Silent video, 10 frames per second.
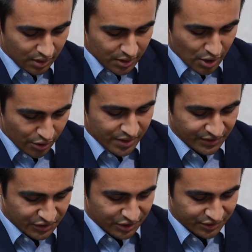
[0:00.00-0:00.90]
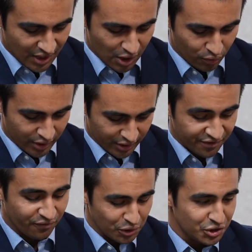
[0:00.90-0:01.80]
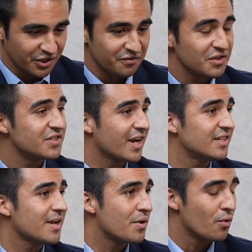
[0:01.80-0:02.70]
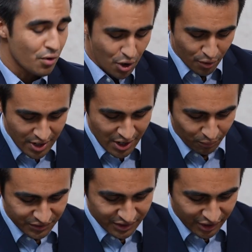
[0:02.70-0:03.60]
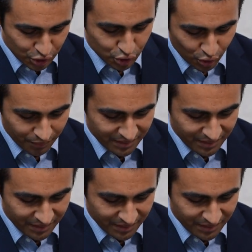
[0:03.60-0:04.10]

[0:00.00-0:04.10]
You know, this year's Han Kuang, unfortunately for the second time in a row, was cut short